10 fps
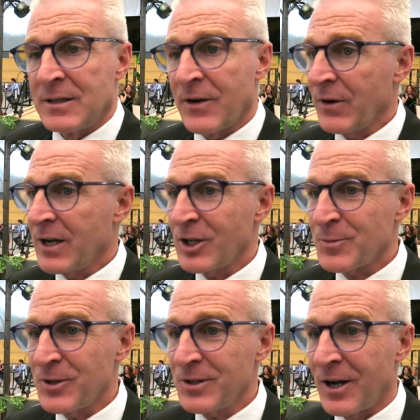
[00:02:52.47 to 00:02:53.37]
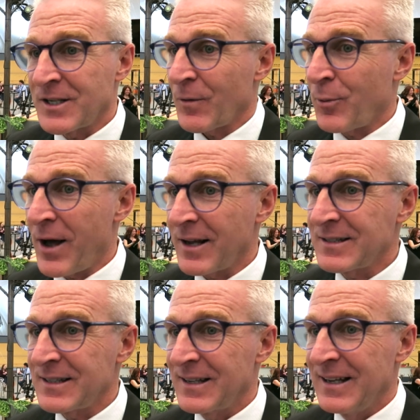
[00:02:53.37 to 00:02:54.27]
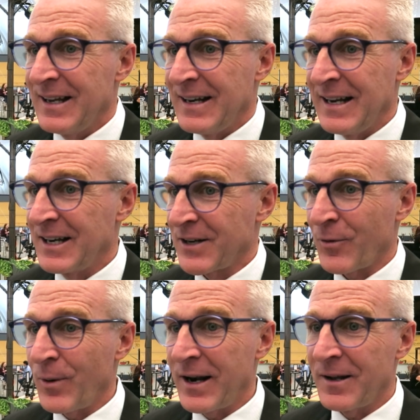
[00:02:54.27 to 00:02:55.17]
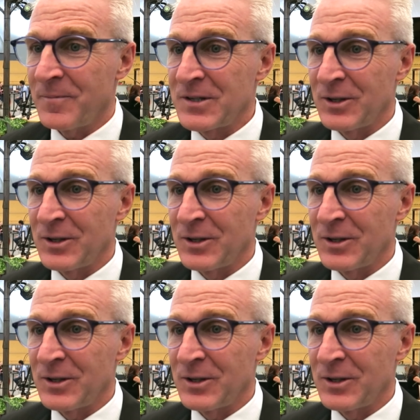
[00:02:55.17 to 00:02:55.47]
different customers on different products need a different way to,